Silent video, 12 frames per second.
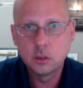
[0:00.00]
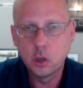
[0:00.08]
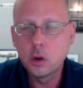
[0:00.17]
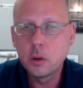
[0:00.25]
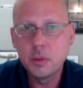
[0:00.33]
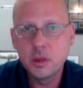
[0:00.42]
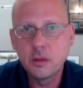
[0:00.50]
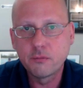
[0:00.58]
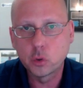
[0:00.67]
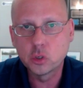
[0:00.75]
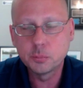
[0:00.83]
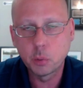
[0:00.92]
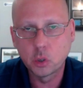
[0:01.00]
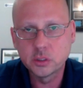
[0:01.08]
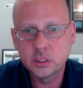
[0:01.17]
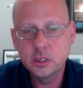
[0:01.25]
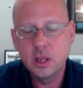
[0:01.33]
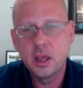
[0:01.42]
going to be the first
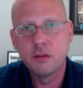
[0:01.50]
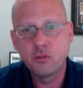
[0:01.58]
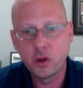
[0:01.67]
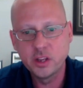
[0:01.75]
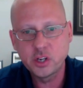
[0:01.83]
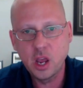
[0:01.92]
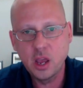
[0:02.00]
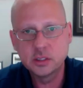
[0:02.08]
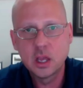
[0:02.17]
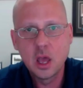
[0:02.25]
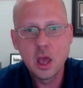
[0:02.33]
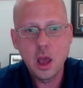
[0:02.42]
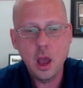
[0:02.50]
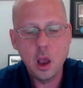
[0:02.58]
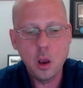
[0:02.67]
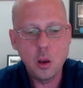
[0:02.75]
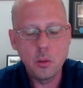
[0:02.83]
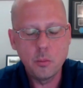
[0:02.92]
person in a franchise
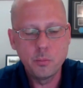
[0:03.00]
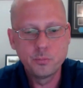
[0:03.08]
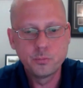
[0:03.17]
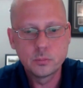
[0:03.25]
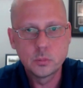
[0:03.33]
to